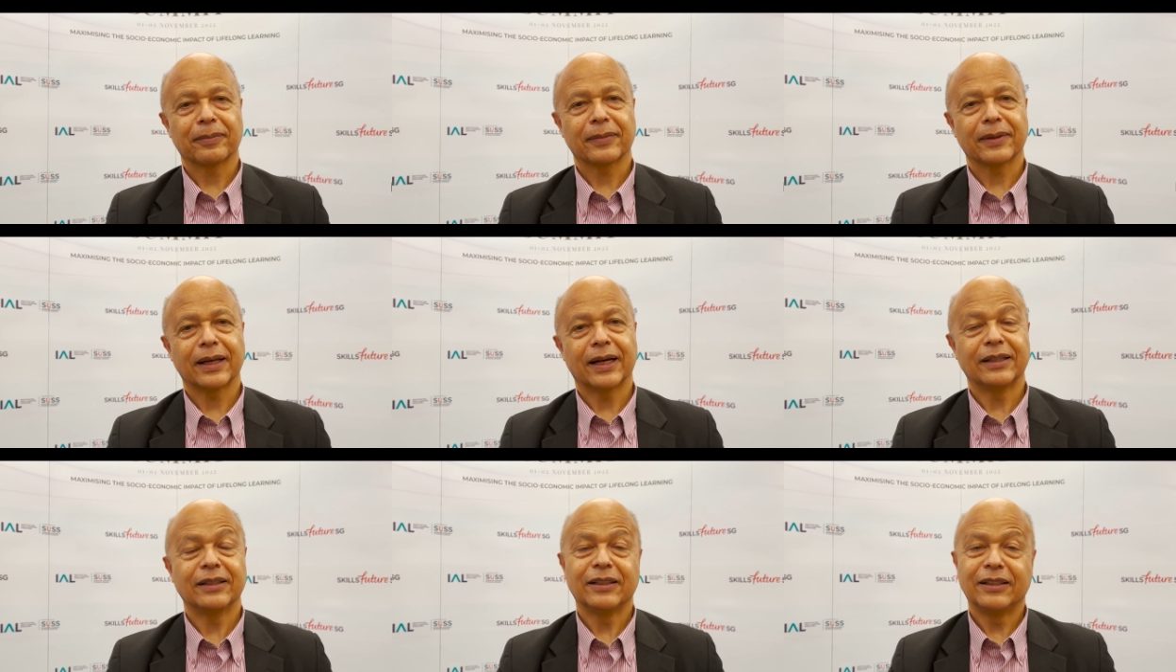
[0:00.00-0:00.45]

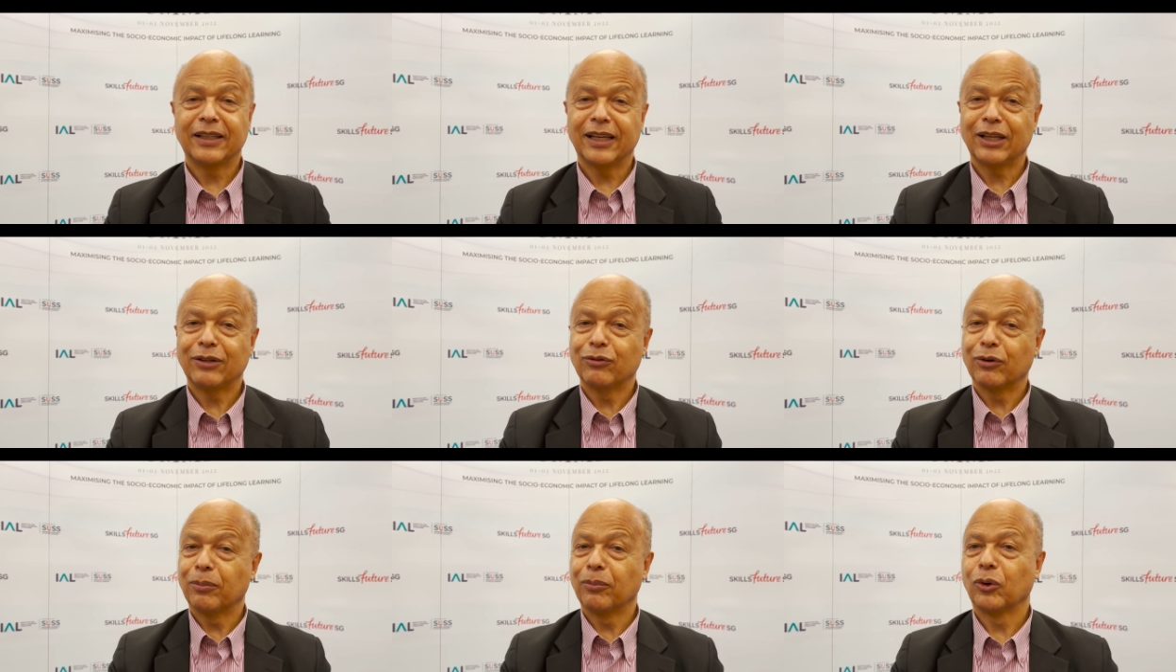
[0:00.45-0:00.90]
And indeed,
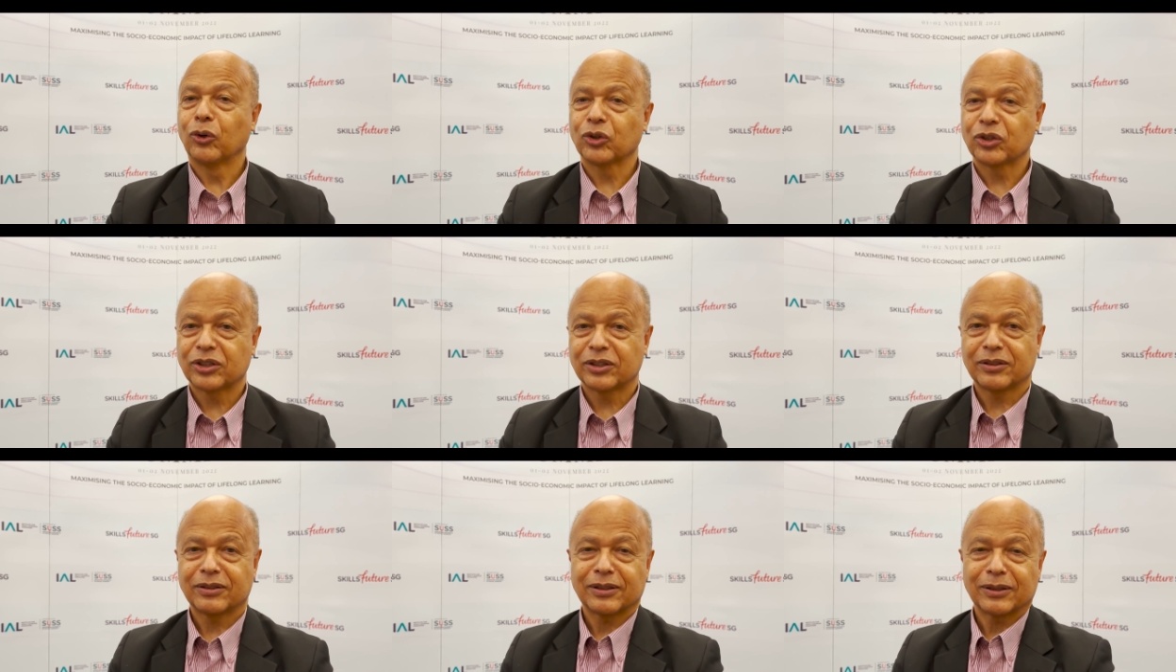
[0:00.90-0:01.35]
the
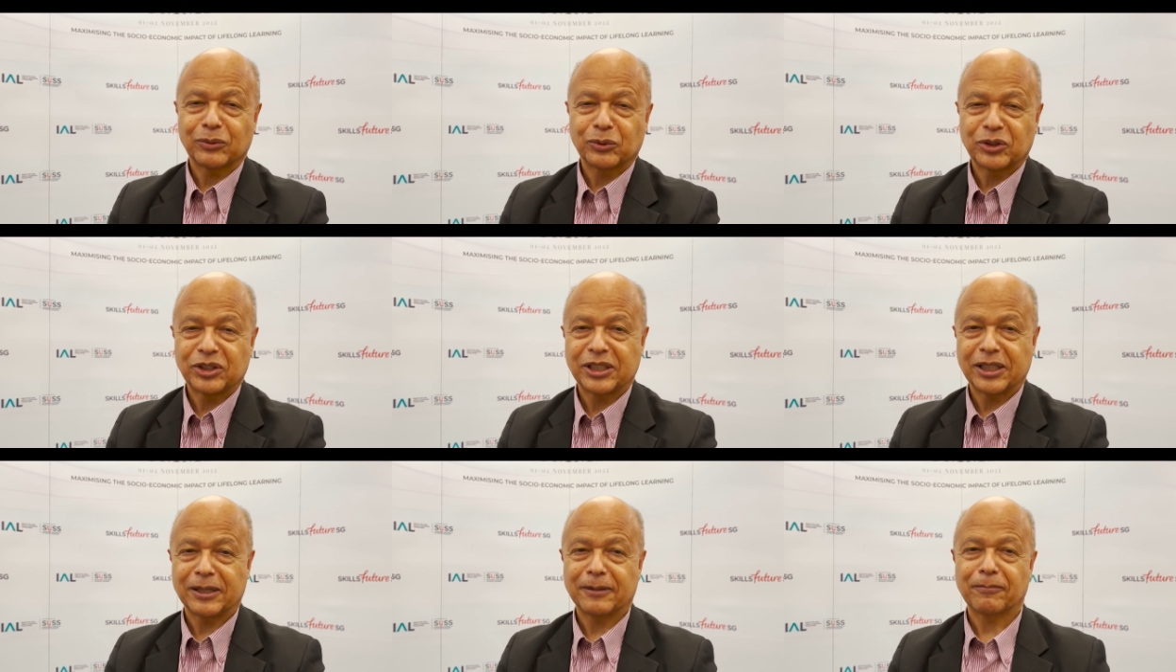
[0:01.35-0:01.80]
most, I would
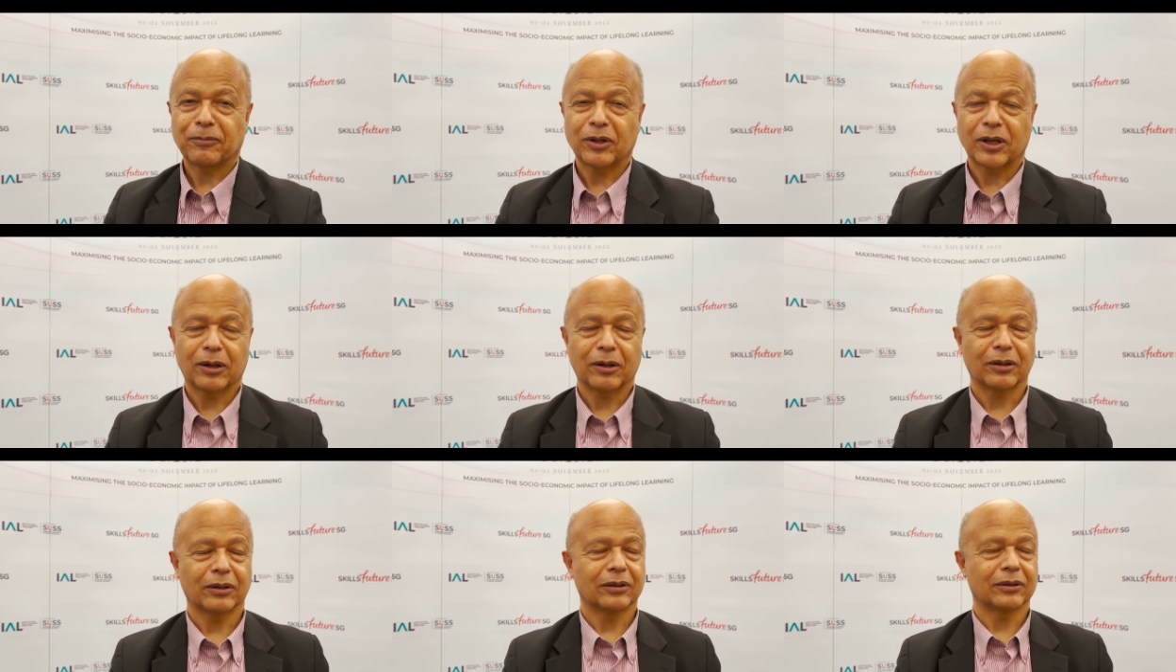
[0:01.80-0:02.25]
say,
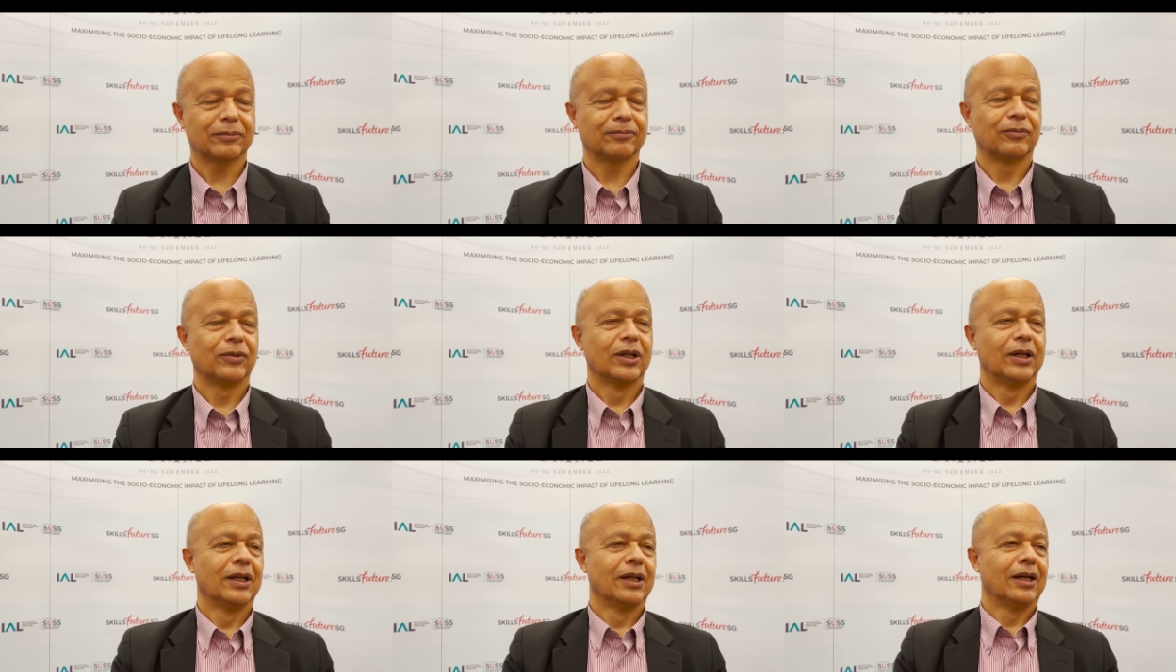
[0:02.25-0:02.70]

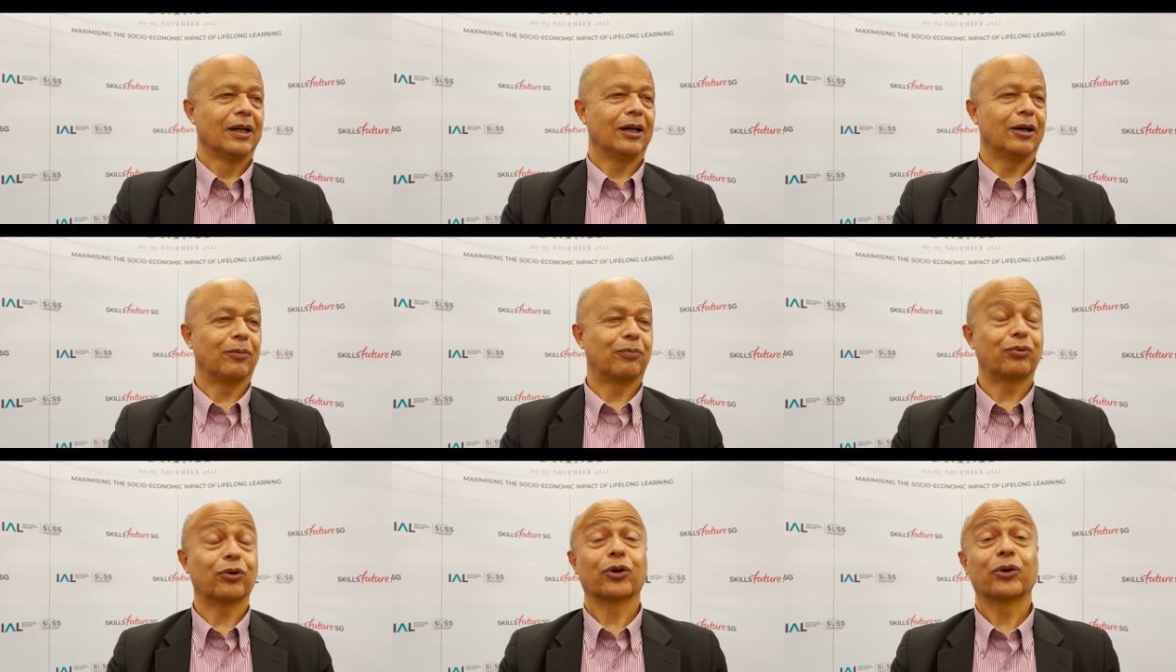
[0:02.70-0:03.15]

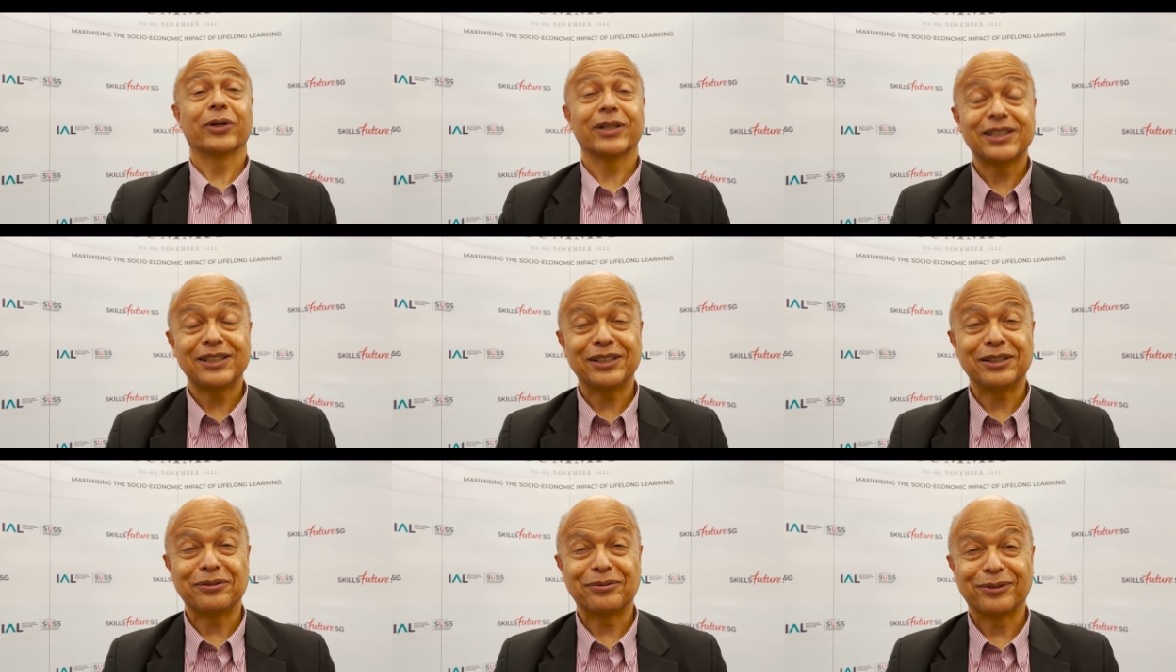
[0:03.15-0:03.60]

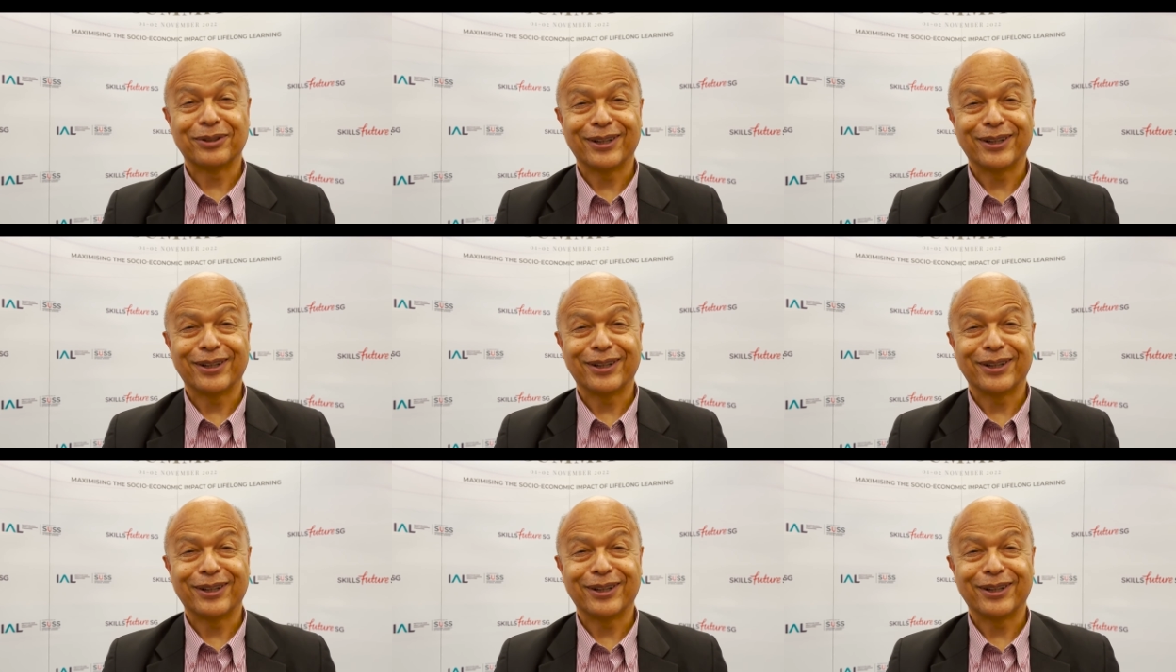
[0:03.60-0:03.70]
progressive